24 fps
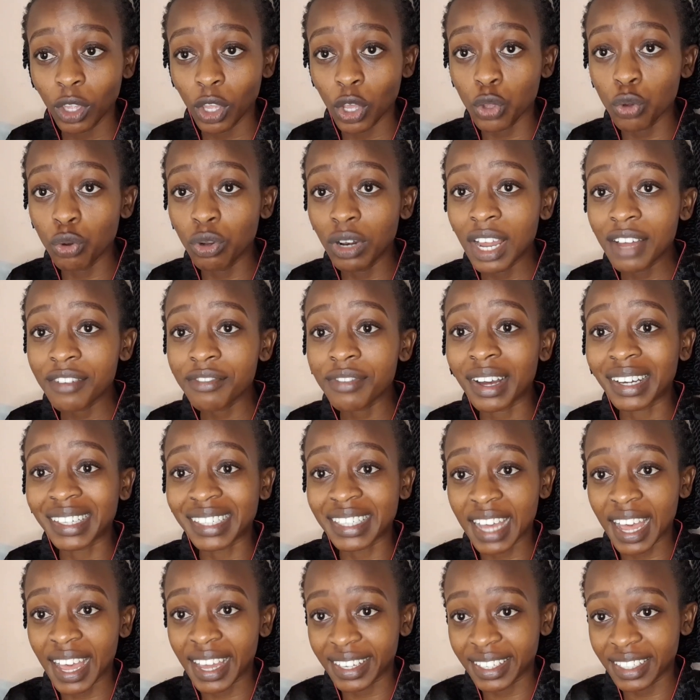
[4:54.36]
you'll have a
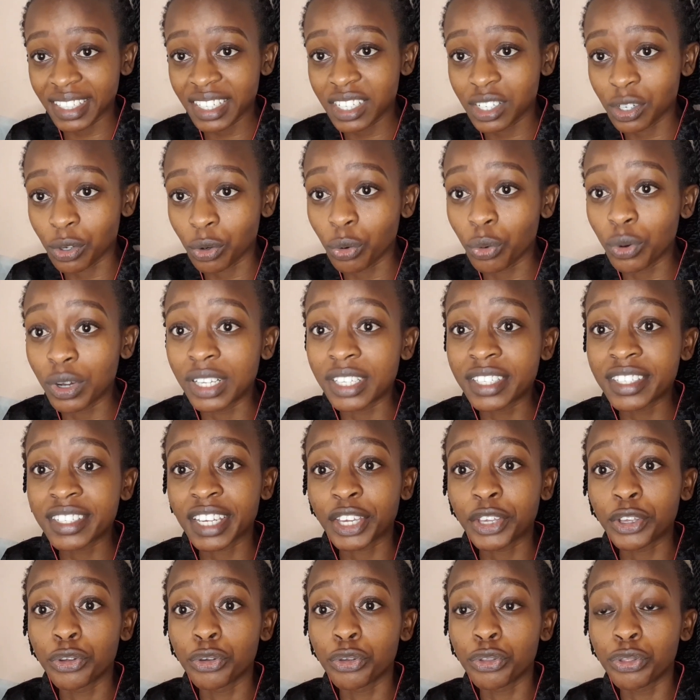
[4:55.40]
guide who will
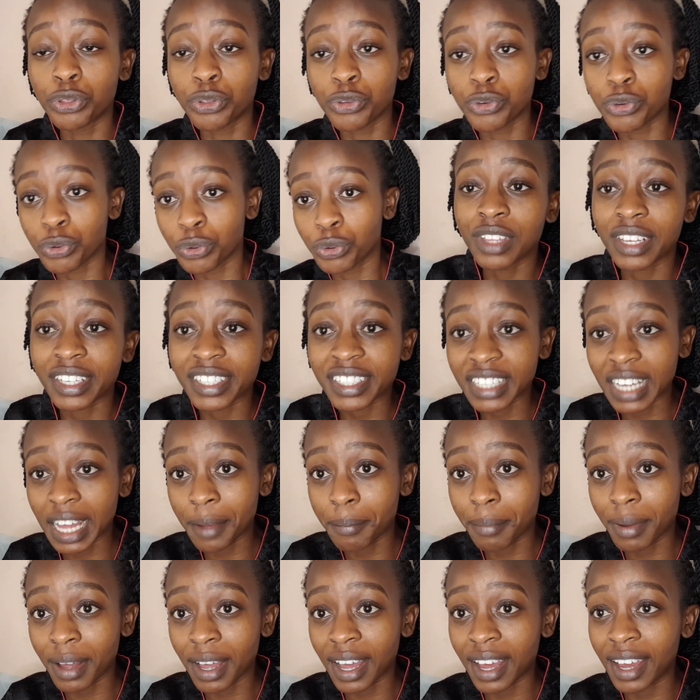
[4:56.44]
take you through the
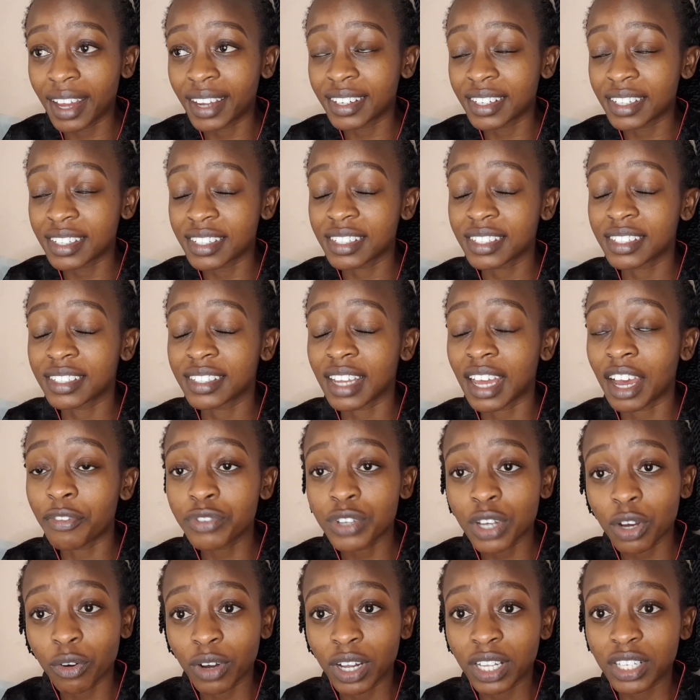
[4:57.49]
shamba and
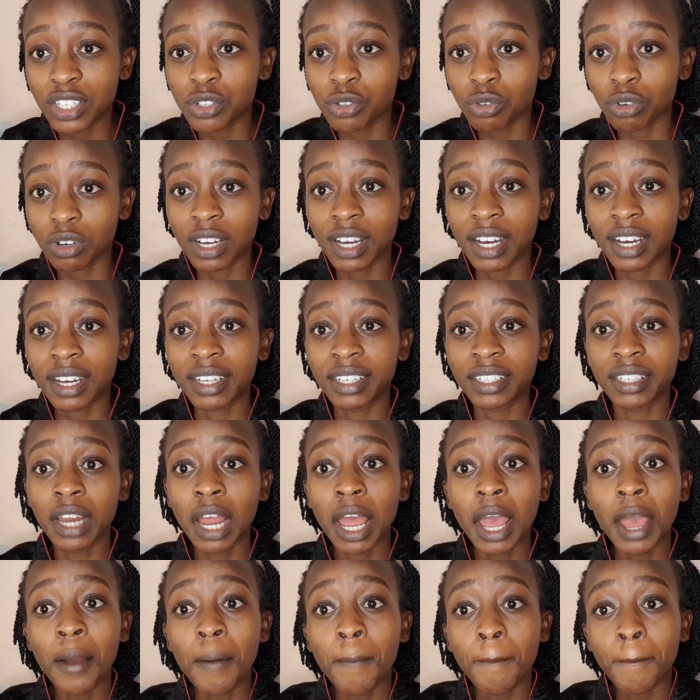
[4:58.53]
afterwards you can
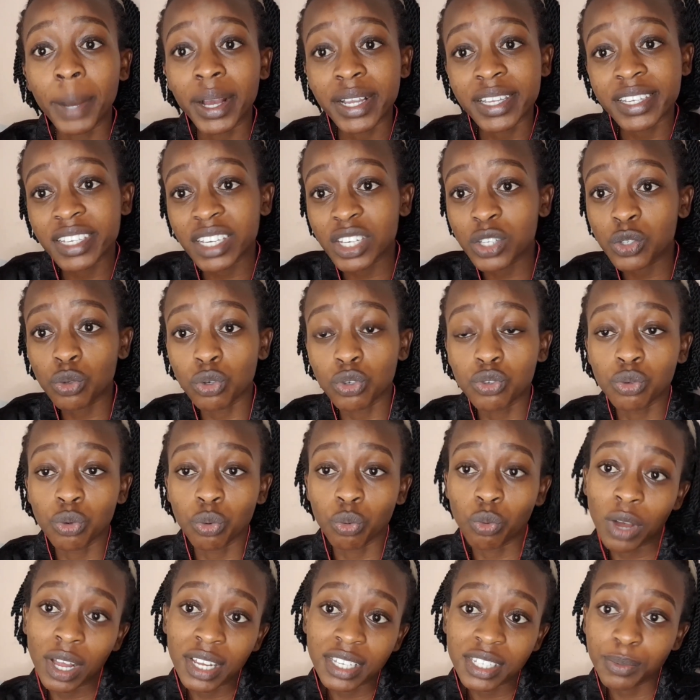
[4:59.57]
purchase what you
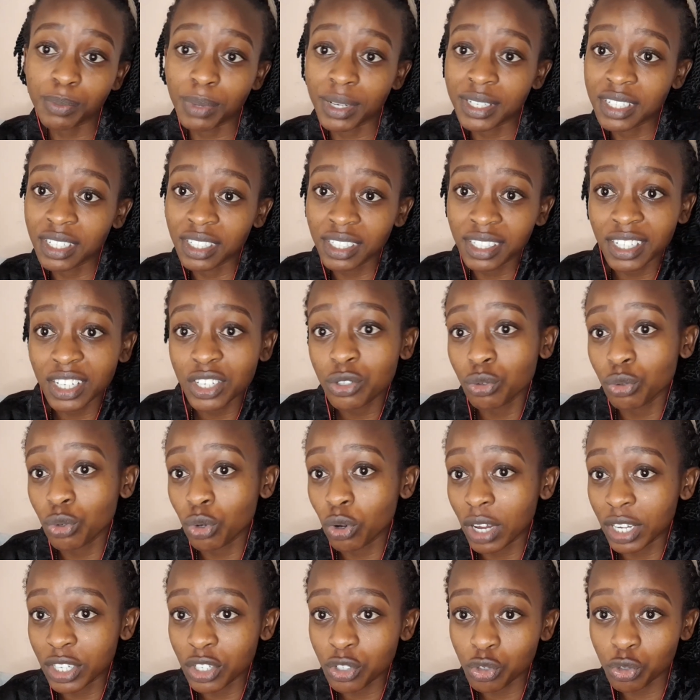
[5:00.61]
want but in case you
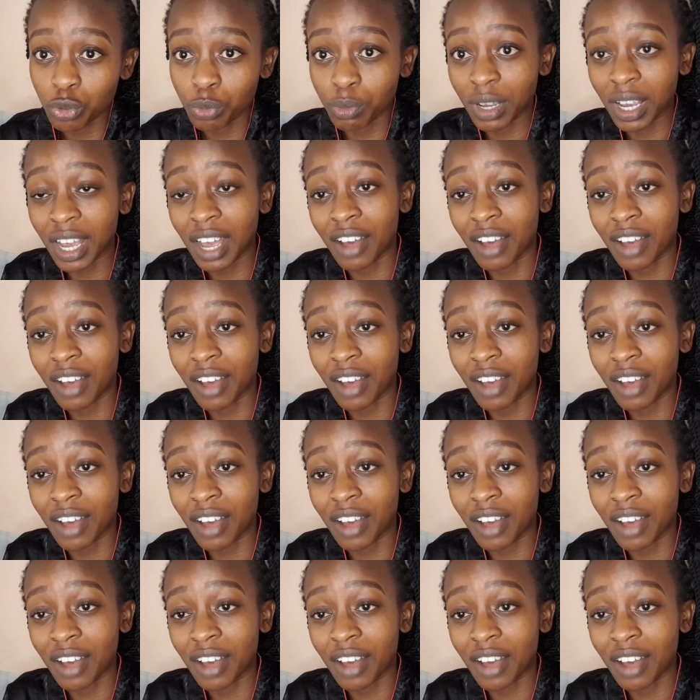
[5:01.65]
don't want to make